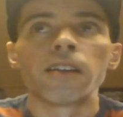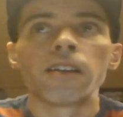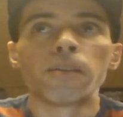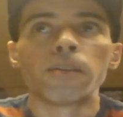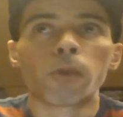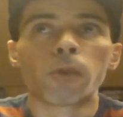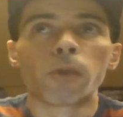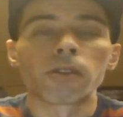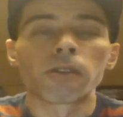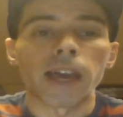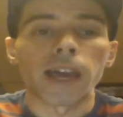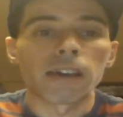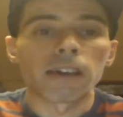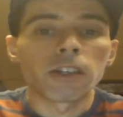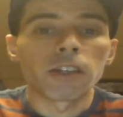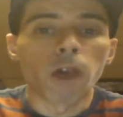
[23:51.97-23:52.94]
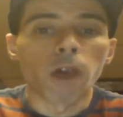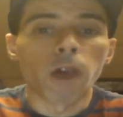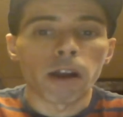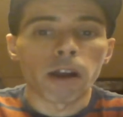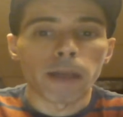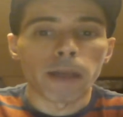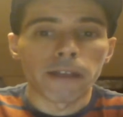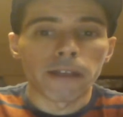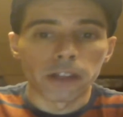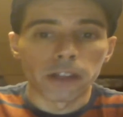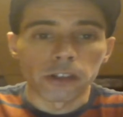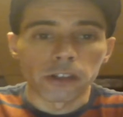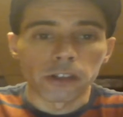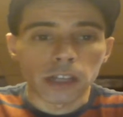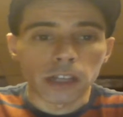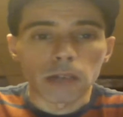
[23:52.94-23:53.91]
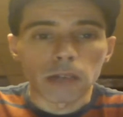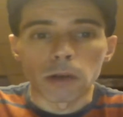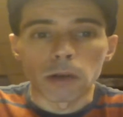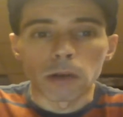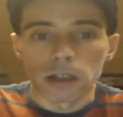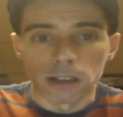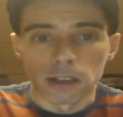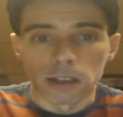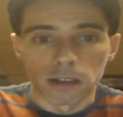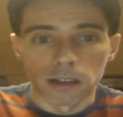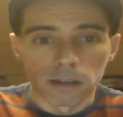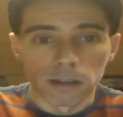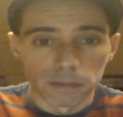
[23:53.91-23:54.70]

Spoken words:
the more likely you are to rank for those keywords.